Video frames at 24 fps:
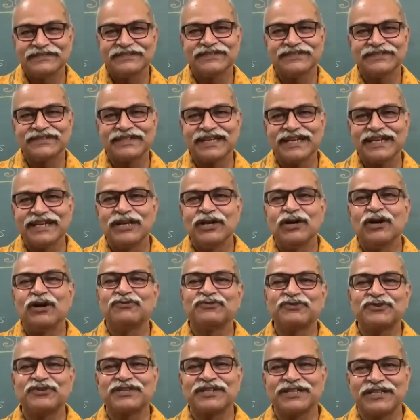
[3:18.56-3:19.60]
Okay,
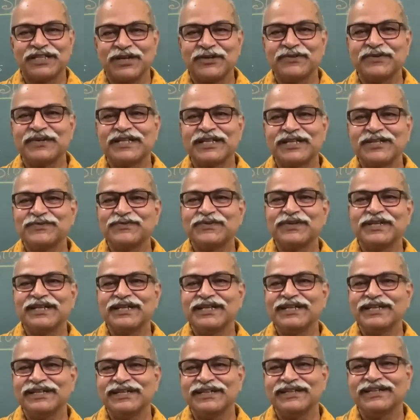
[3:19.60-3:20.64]
of course nowadays
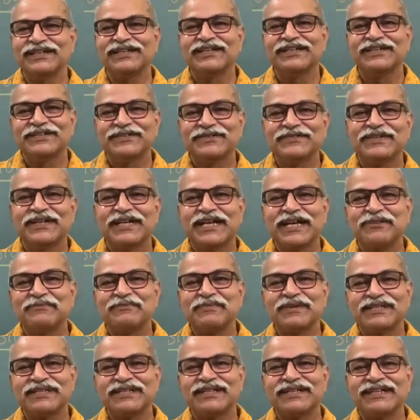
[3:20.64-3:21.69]
we can
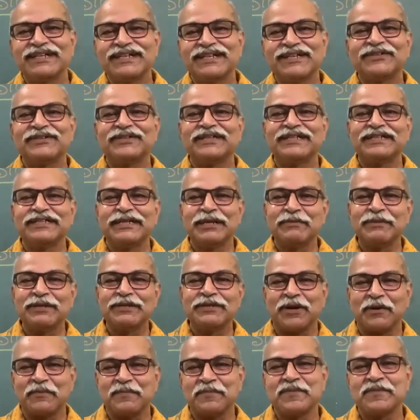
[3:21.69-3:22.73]
measure it on a
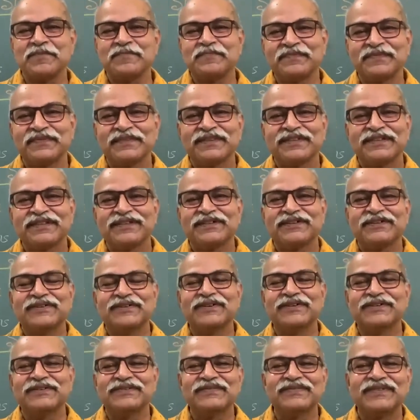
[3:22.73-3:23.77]
tabletop,
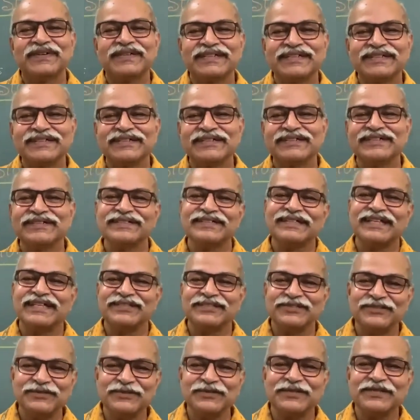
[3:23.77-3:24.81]
but
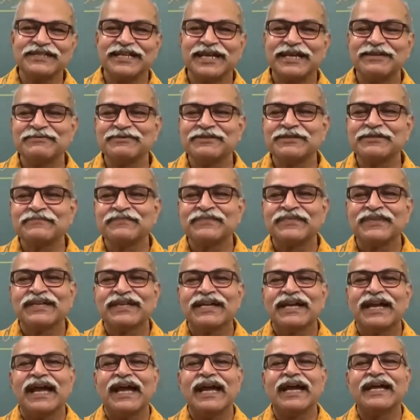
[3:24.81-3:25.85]
those times,
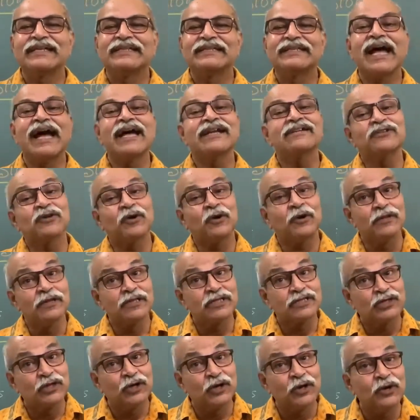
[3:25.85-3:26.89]
and that
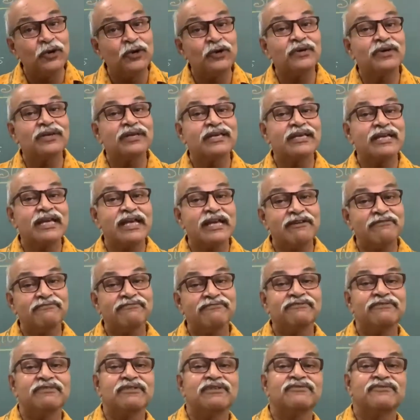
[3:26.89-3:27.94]
also
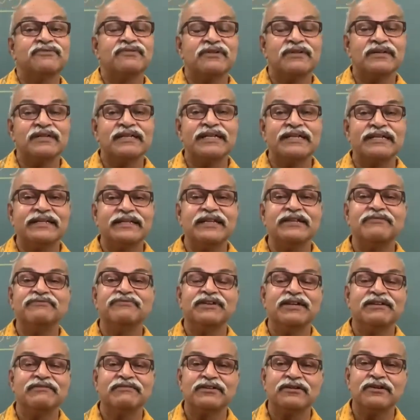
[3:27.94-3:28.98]
gave a verdict in
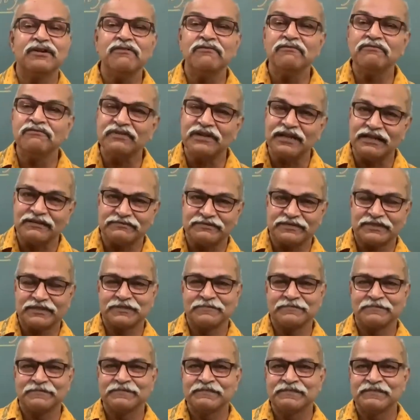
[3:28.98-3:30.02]
favor of
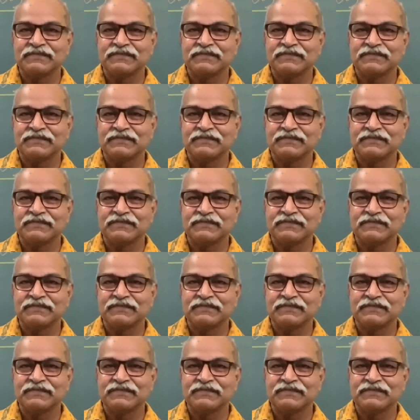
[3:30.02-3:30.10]
waves.